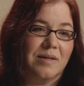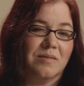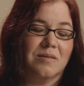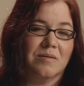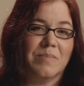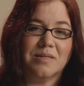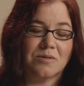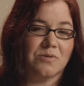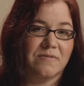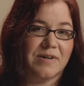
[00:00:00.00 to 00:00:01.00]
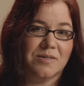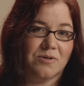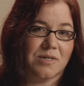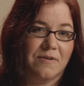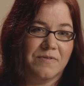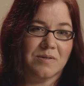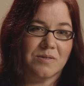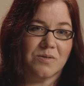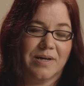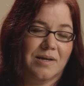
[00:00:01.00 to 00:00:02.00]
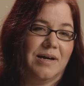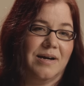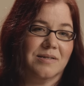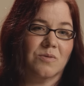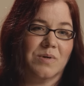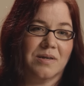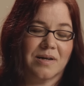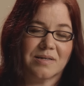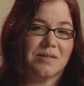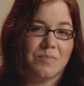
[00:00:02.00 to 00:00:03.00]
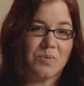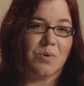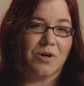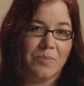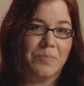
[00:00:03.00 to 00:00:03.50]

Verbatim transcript: at the med school advisor's office so I could ask what the next steps were.